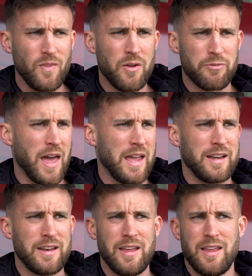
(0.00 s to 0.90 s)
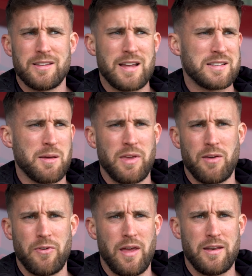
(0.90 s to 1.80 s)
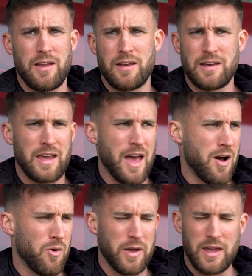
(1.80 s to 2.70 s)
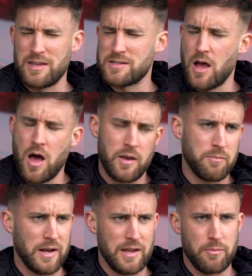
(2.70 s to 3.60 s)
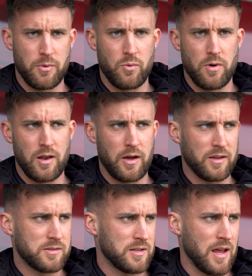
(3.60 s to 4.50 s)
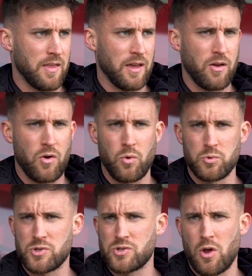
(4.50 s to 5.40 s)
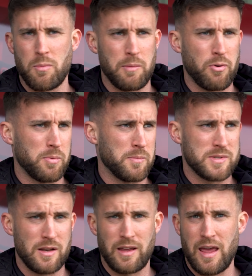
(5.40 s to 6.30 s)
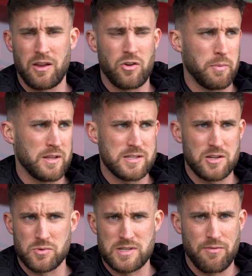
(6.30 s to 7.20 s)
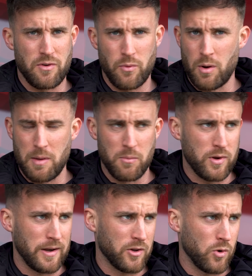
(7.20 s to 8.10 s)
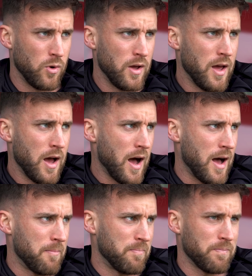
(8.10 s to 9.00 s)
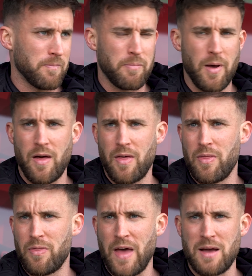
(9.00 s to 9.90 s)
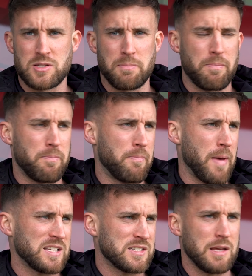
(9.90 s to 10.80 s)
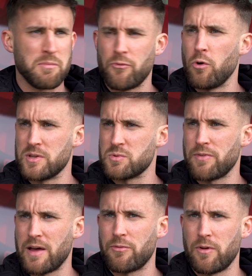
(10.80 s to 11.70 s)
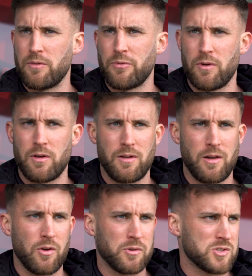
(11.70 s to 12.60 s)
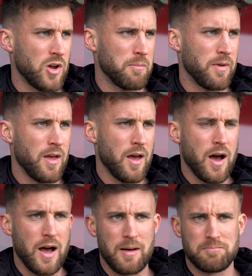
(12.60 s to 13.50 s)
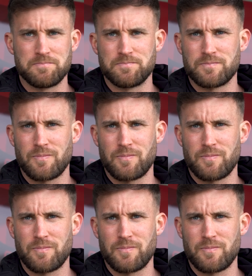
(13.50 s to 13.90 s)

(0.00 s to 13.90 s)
of Kane, Dan Demkiv in, in Nikau is unbelievable. Like today, they caused so many problems, and again, it could have been six or seven if we were a bit more clinical. Um, but that is the best team performance we've had for, for a long time. Um,